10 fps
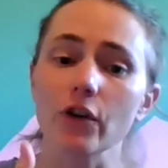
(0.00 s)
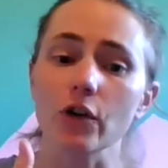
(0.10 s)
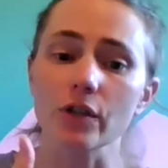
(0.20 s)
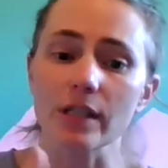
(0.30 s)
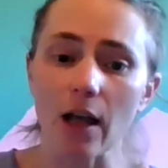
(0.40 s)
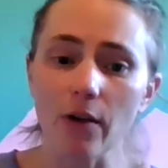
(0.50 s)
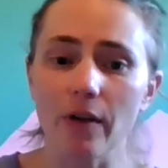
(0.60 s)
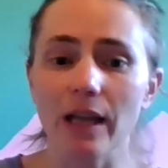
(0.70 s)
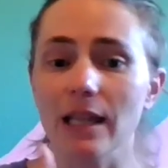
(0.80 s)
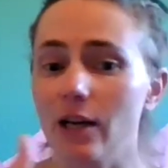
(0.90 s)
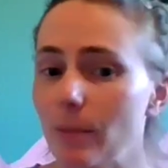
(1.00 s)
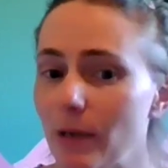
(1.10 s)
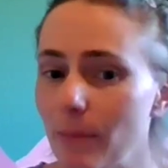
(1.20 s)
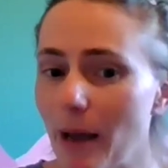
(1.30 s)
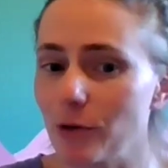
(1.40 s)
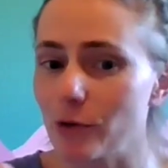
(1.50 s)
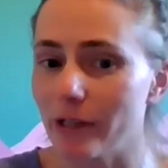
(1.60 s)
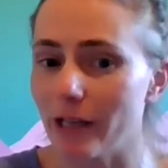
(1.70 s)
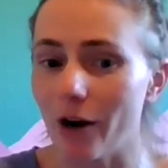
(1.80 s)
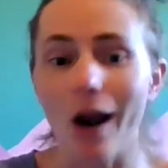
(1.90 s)
for yourself, and there can be a boundary
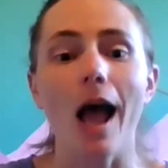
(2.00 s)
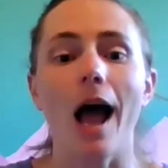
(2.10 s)
there.